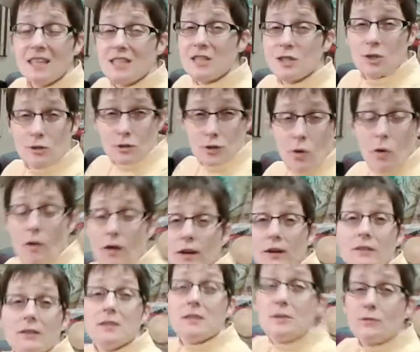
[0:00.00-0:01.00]

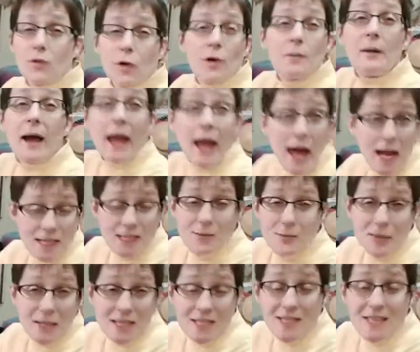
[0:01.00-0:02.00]
tutorial is for my
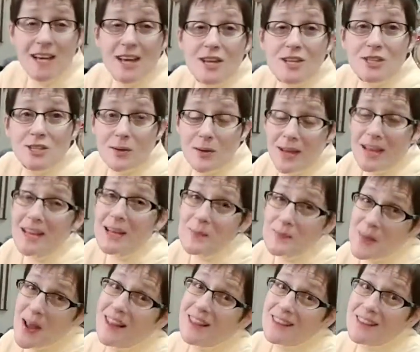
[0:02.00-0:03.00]
husband, so he can
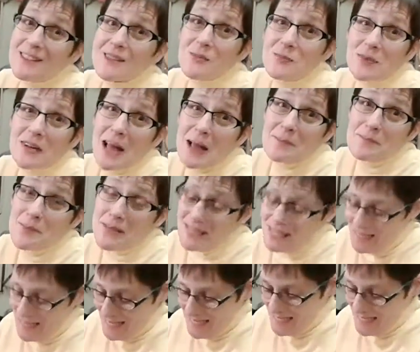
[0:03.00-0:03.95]
make this when I'm busy